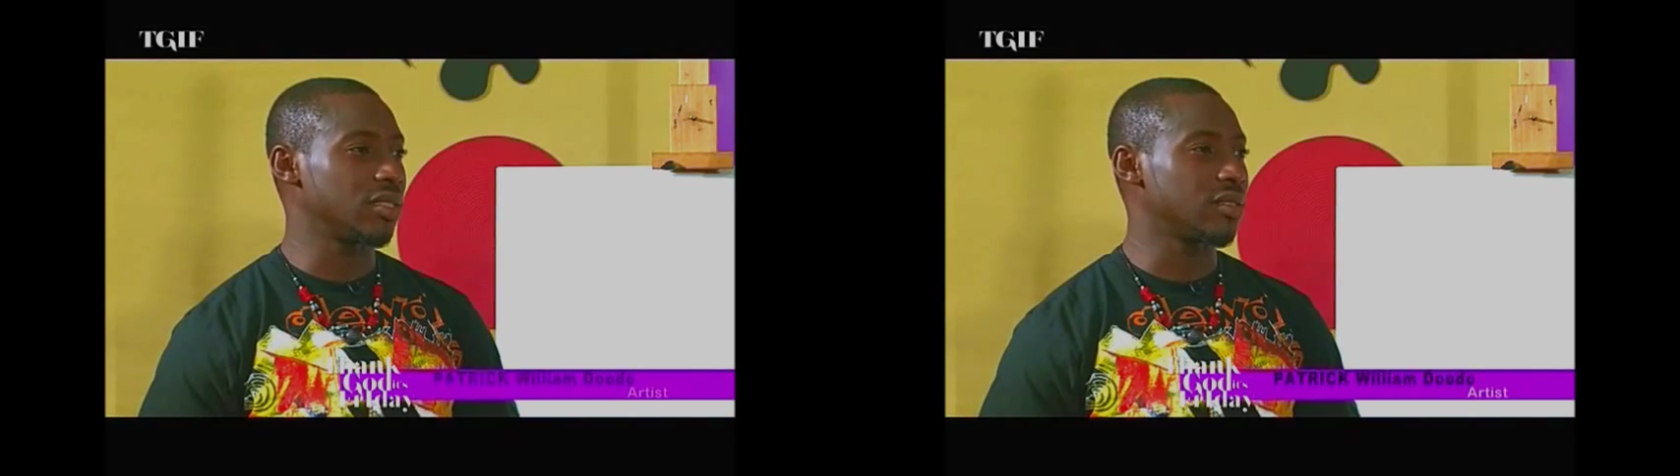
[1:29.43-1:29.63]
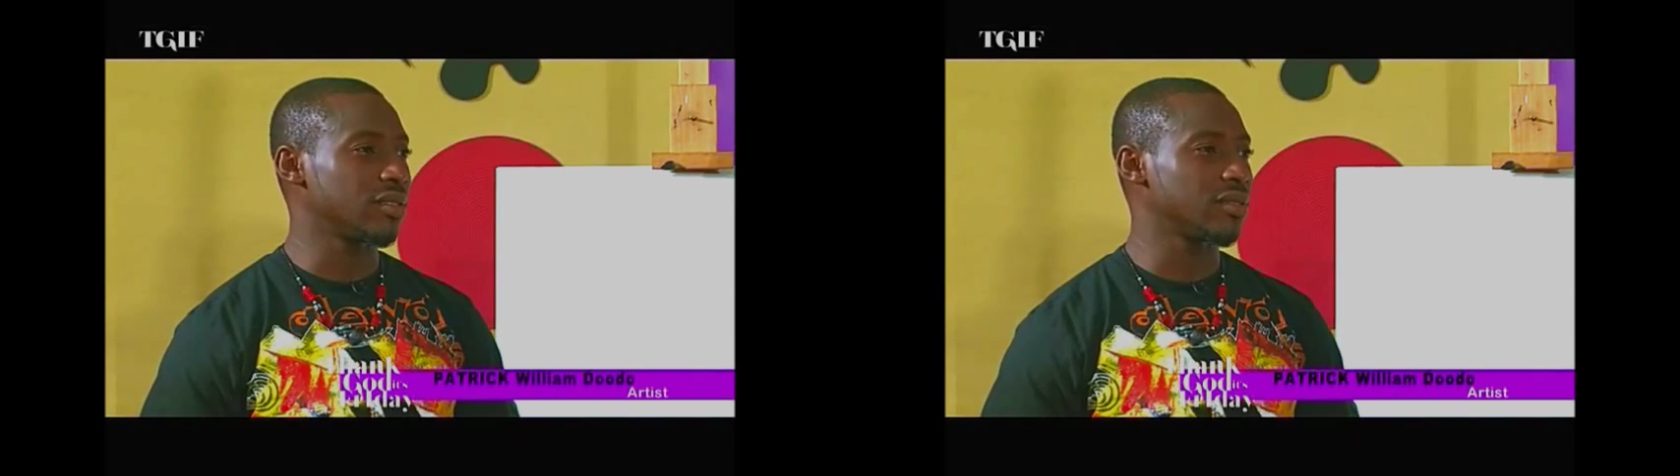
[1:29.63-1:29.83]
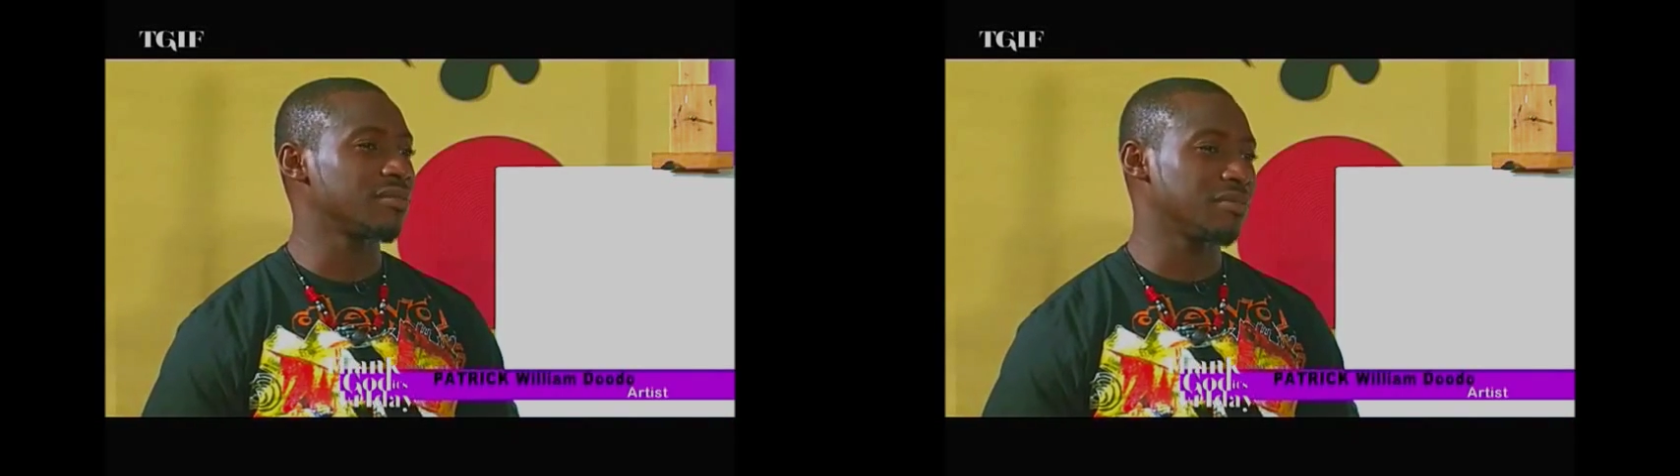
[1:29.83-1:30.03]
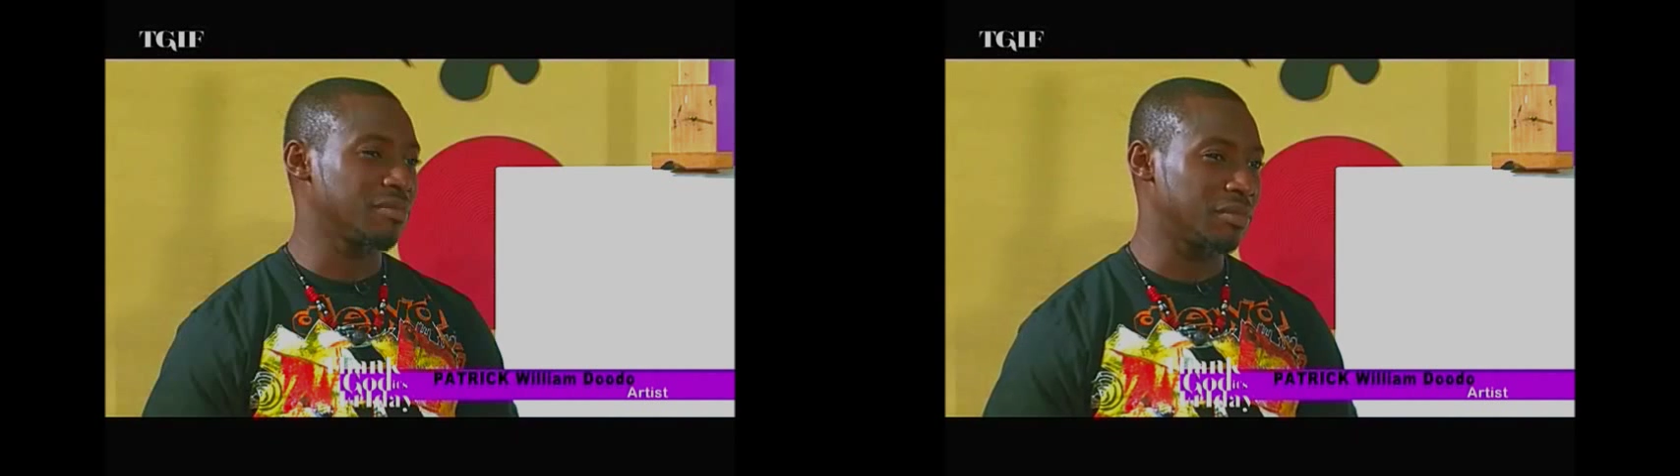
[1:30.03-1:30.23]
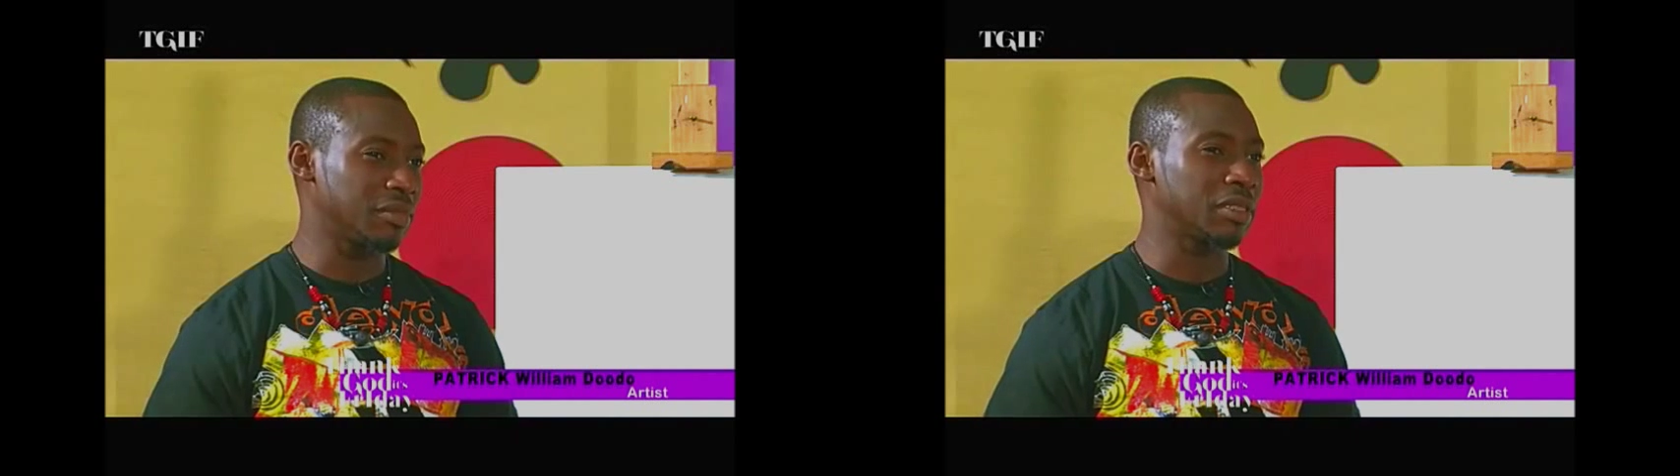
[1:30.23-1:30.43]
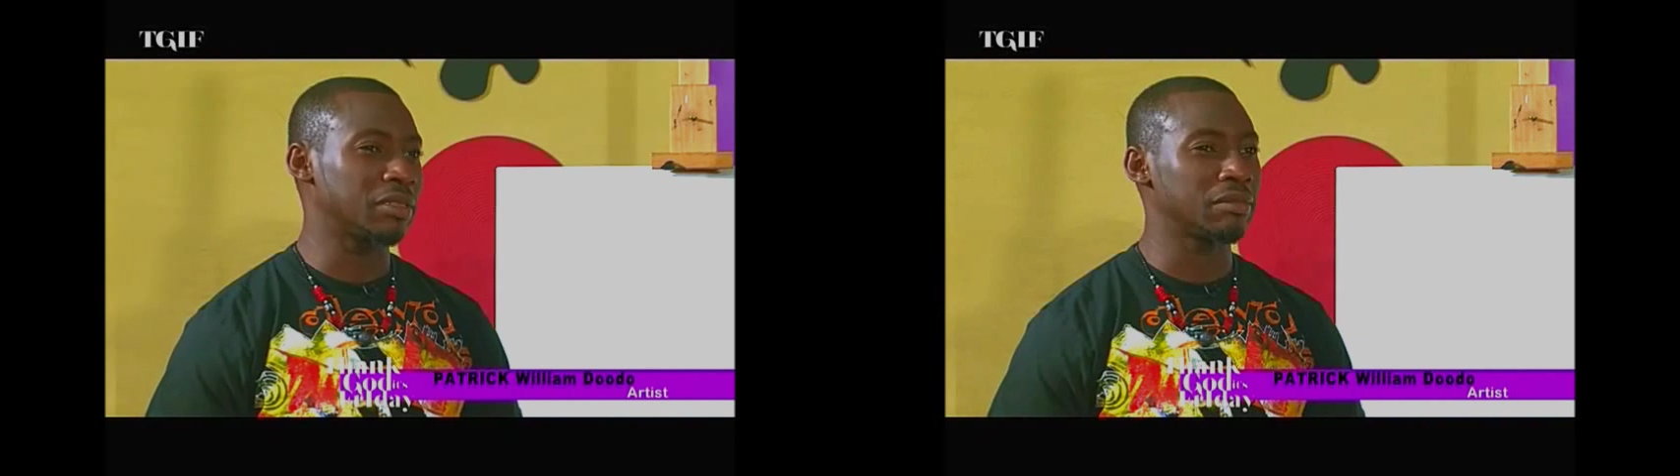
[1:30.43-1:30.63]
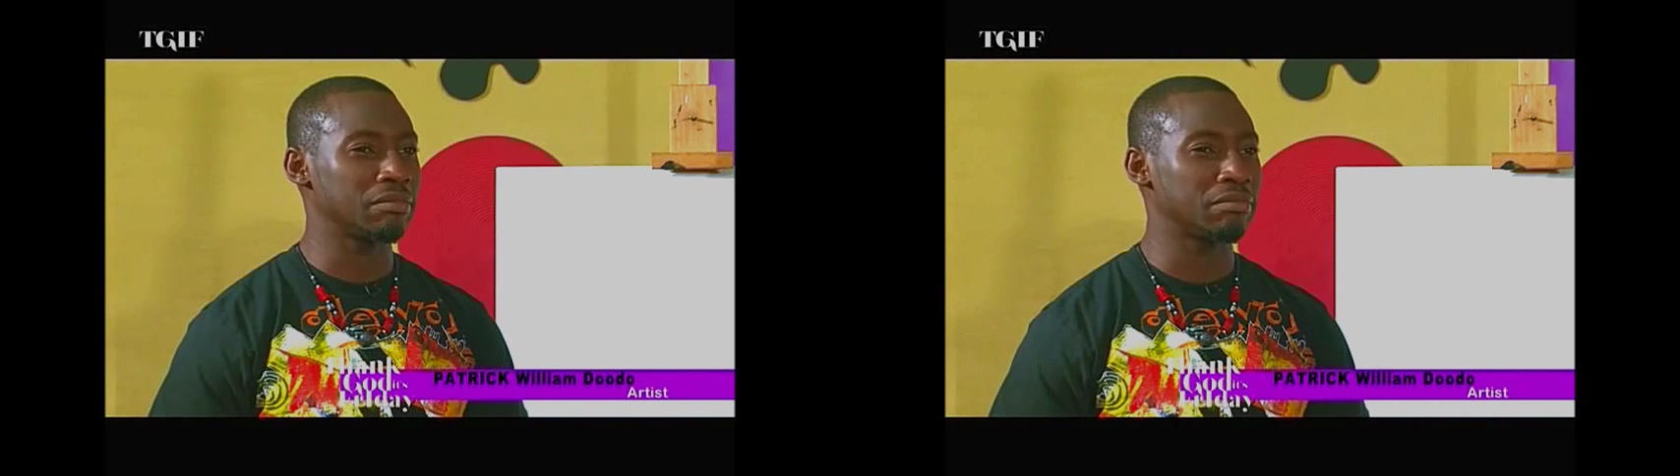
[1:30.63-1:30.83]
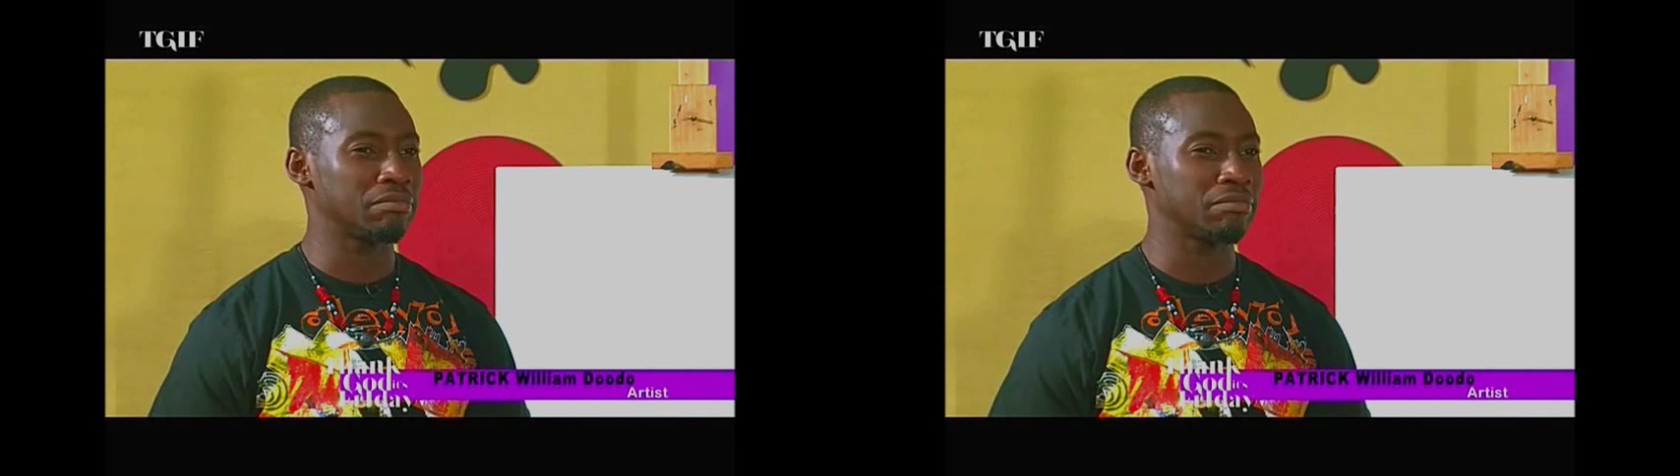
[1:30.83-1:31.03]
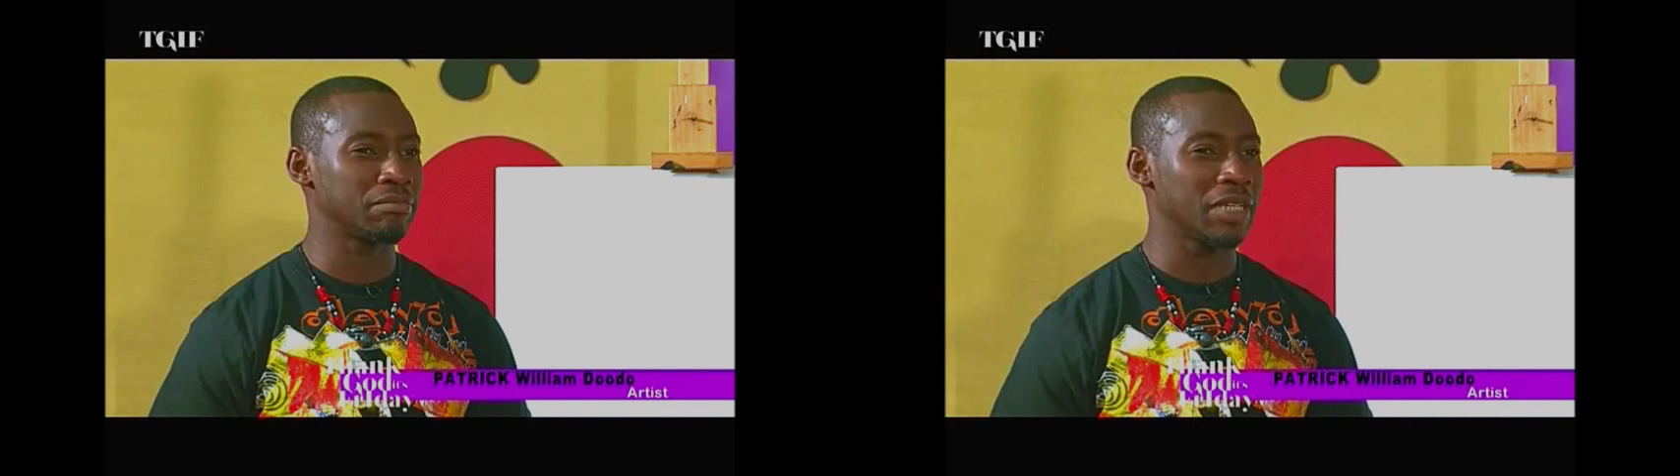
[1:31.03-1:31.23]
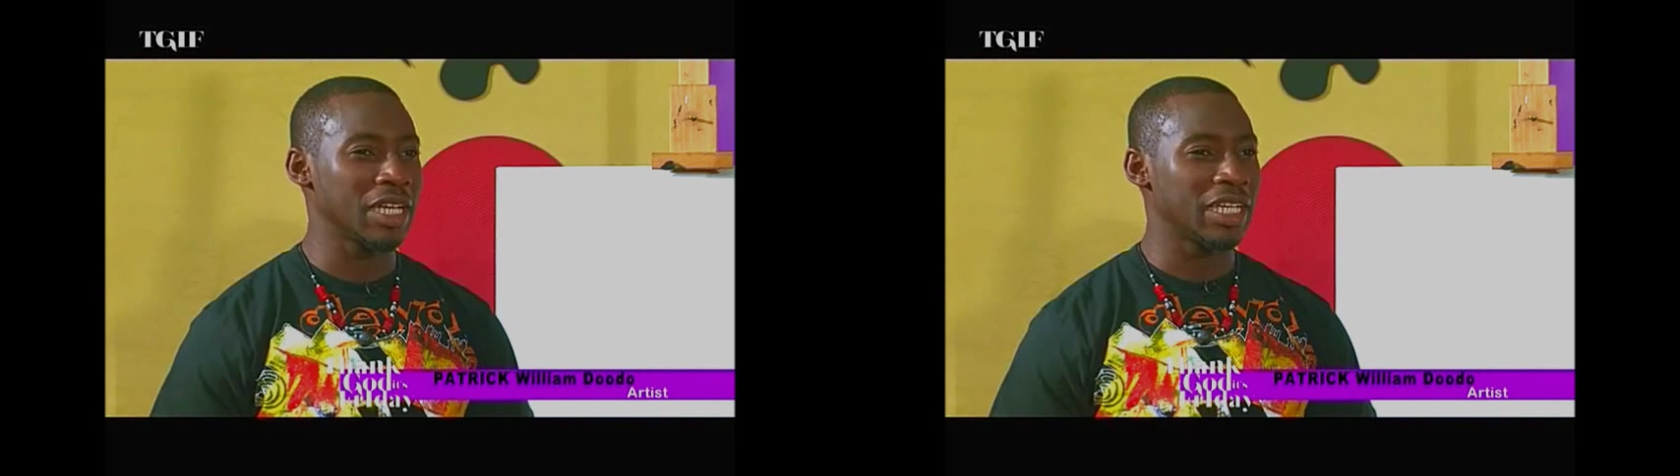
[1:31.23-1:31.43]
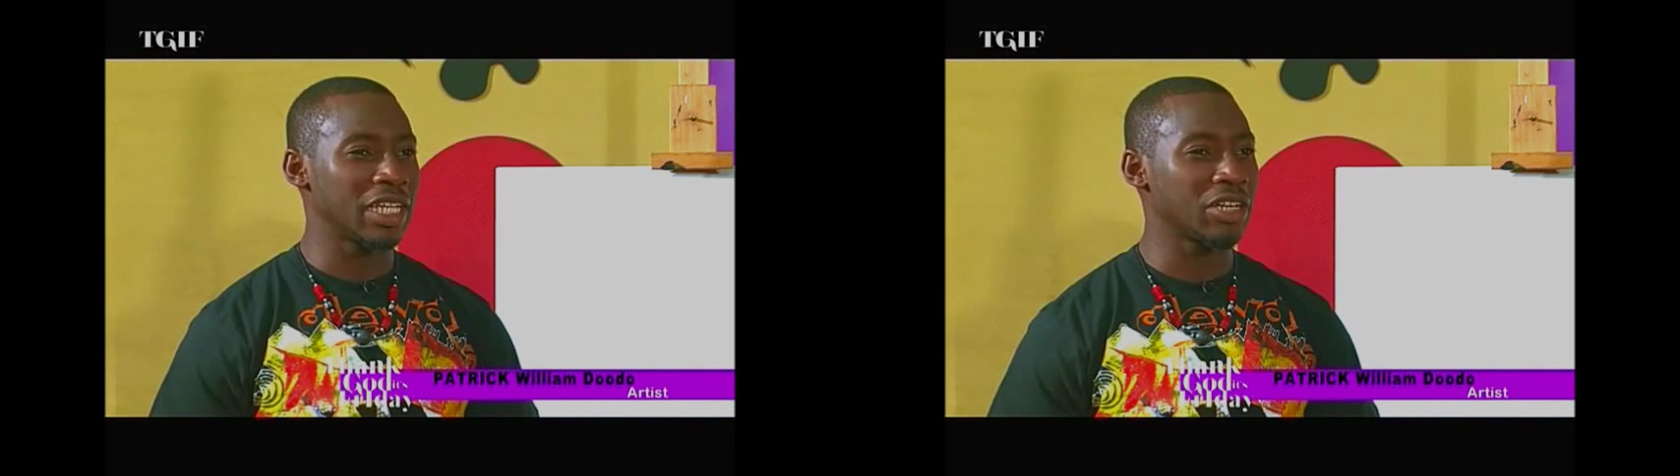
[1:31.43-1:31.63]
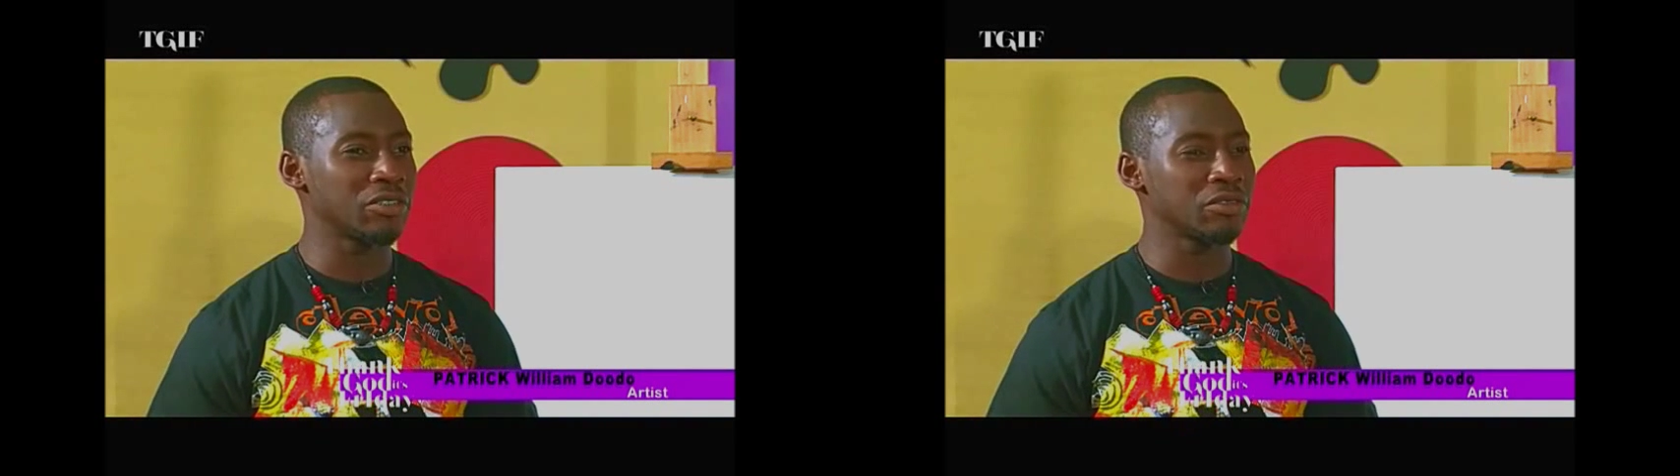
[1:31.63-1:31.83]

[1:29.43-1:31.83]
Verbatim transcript: Mm -hmm, mm -hmm. And now